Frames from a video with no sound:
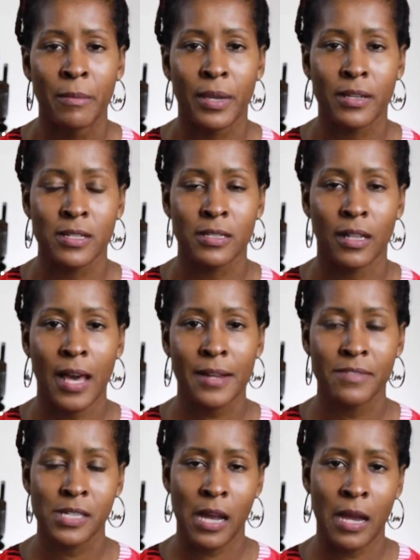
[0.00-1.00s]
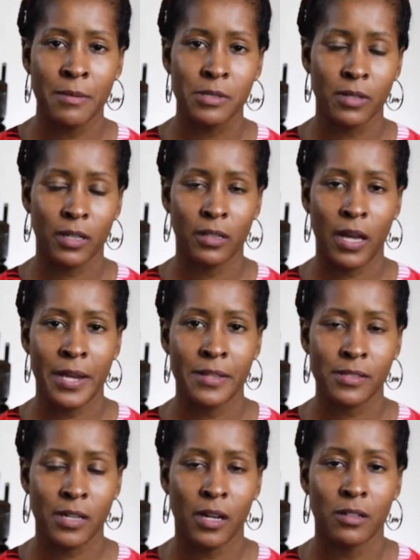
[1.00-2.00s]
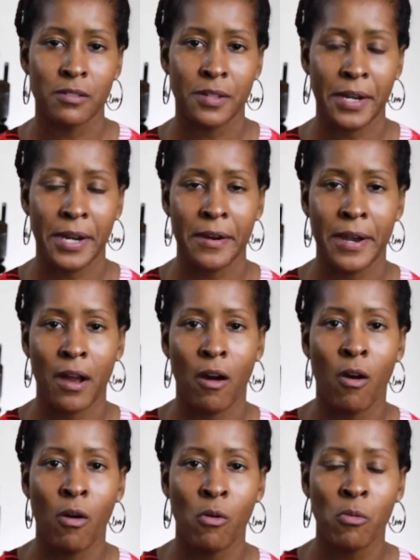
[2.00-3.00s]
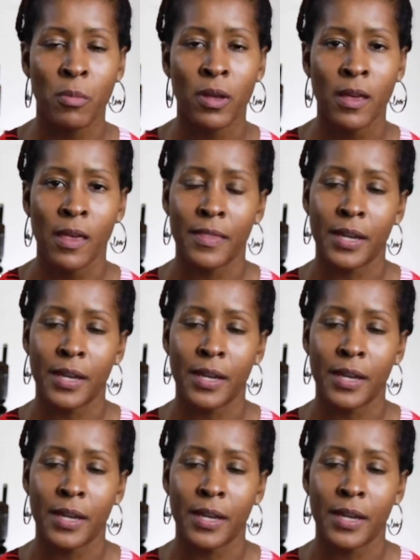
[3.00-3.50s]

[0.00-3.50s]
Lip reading: Because a lot of times when clients color their hair at home,